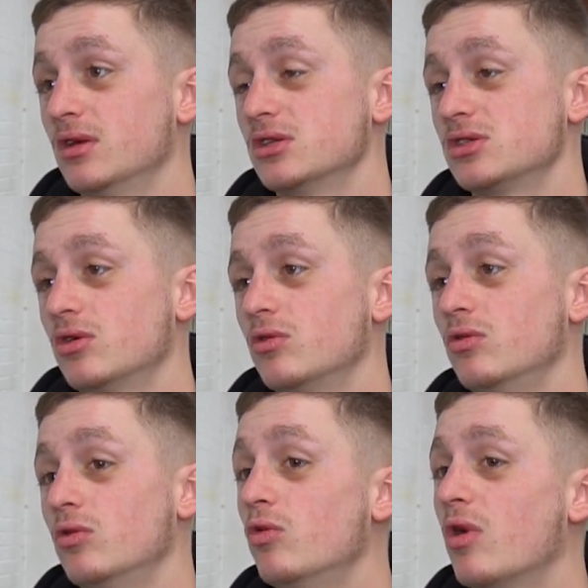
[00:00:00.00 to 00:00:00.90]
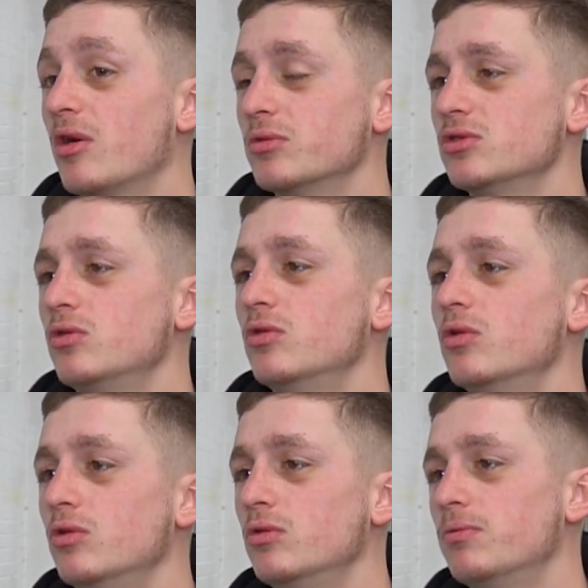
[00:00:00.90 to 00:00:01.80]
So it all helps,
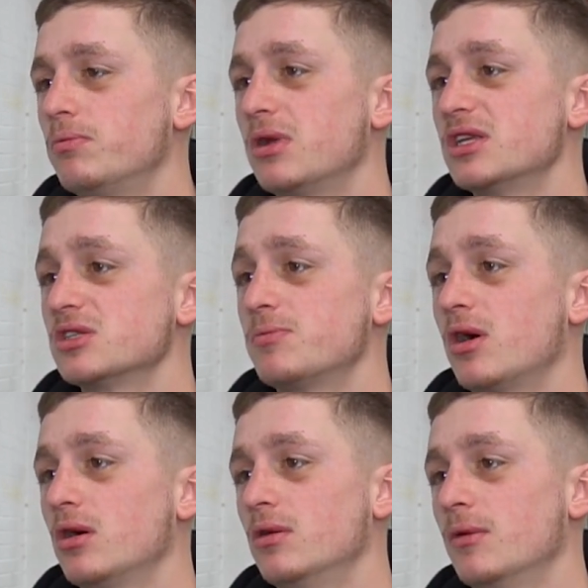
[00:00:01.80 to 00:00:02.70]
all plays its part.